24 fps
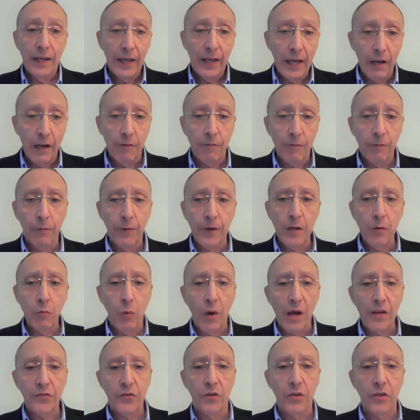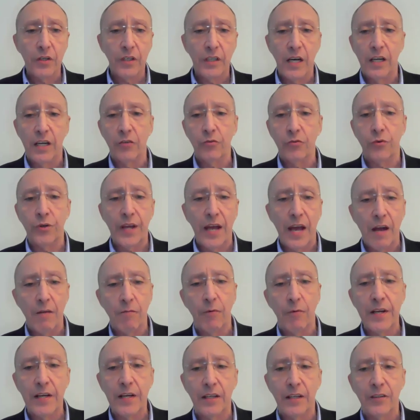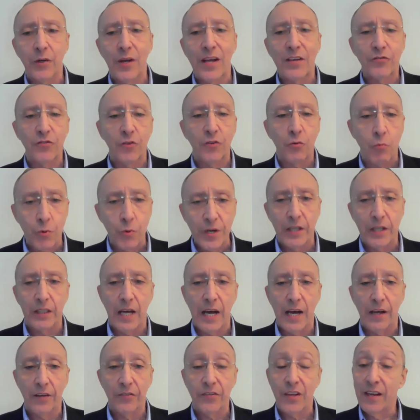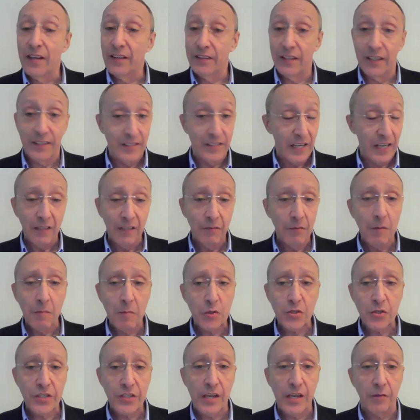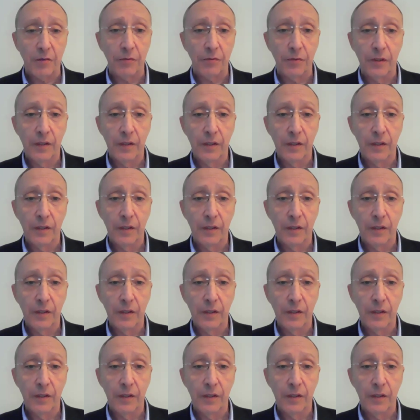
Every Western country, every country has to realize that none of them are safe.